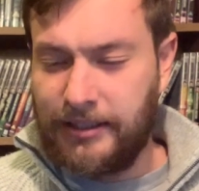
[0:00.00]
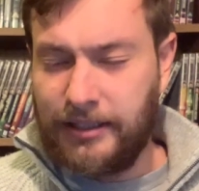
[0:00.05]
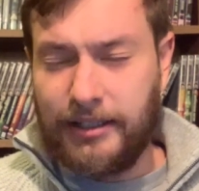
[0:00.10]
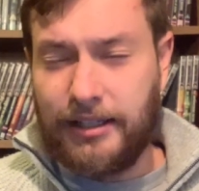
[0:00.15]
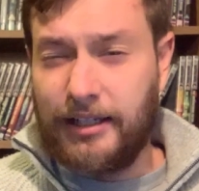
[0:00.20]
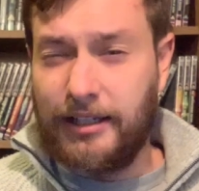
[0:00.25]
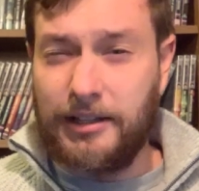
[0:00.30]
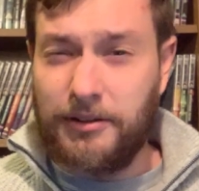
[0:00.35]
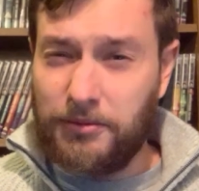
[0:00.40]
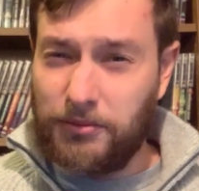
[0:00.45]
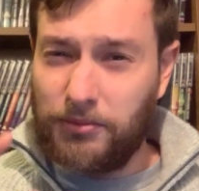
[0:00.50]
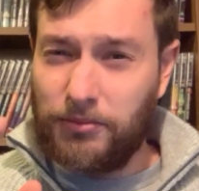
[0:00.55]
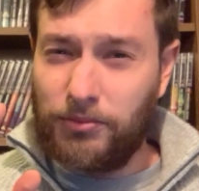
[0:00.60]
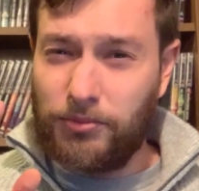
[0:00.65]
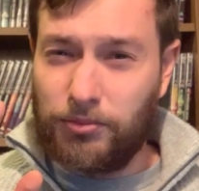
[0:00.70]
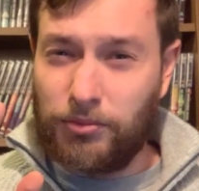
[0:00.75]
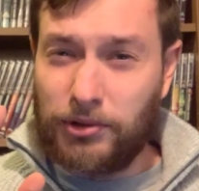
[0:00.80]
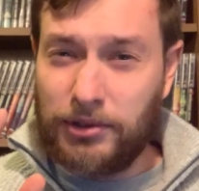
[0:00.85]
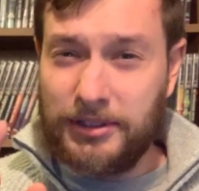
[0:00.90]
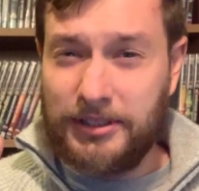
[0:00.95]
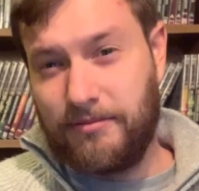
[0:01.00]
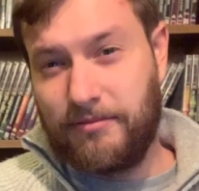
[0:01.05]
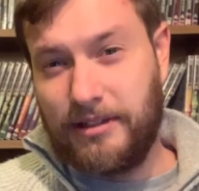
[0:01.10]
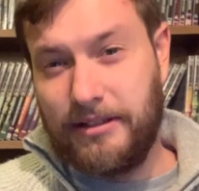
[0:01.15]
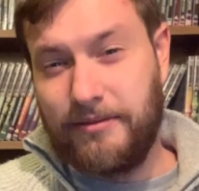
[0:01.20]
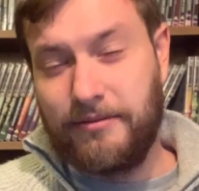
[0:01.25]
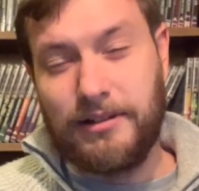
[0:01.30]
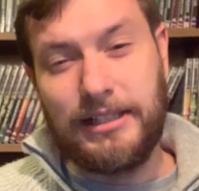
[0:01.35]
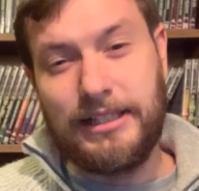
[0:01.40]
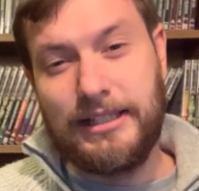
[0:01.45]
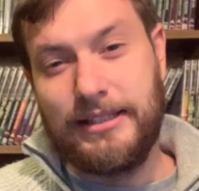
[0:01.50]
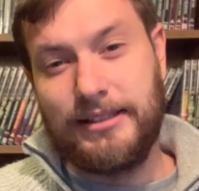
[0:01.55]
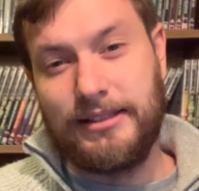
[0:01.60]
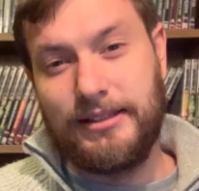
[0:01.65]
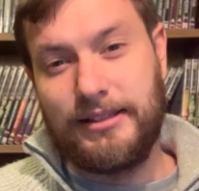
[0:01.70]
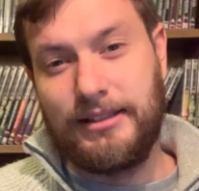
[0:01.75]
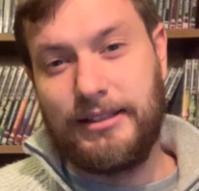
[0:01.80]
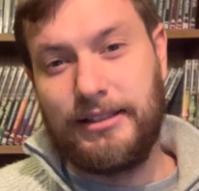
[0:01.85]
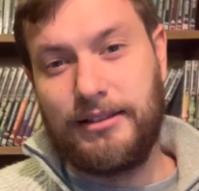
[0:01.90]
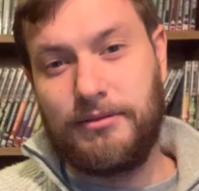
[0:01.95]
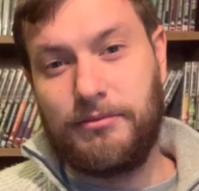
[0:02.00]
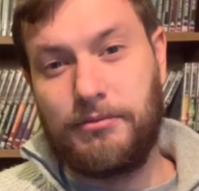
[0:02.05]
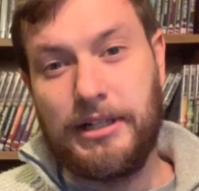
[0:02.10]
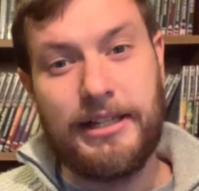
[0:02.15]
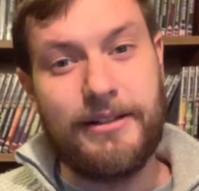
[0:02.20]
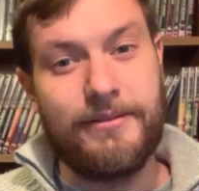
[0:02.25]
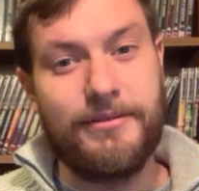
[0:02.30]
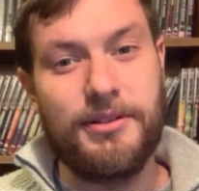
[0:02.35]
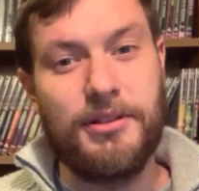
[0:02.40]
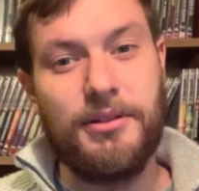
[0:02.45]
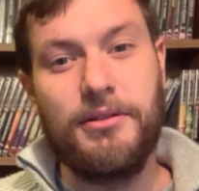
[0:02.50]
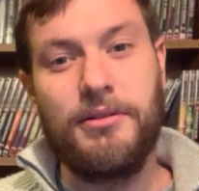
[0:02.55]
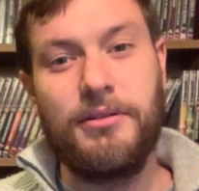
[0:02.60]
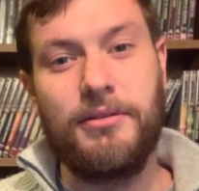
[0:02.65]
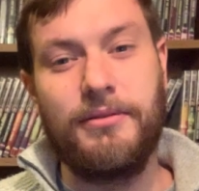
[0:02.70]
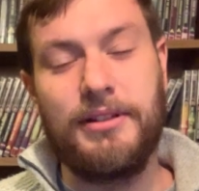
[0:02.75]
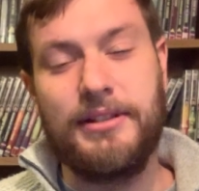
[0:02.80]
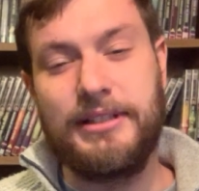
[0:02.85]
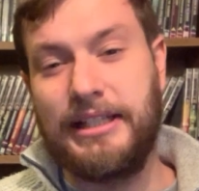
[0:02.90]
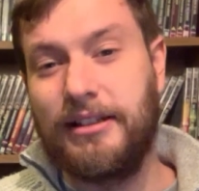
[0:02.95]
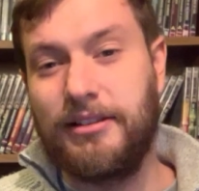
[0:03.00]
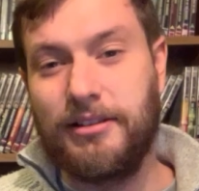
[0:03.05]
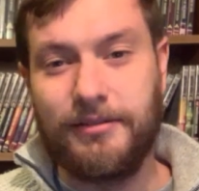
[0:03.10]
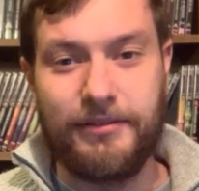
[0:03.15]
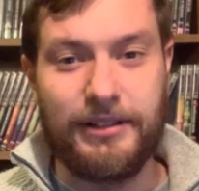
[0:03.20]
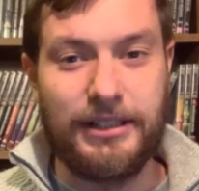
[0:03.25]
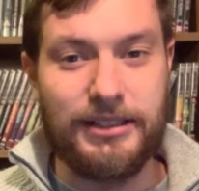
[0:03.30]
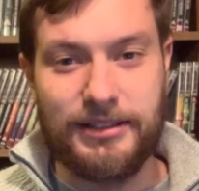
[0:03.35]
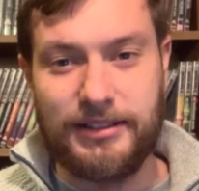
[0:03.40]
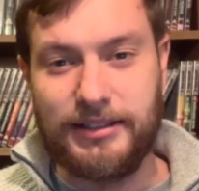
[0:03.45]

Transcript: And it was re-released in a Wave 2, the sound effects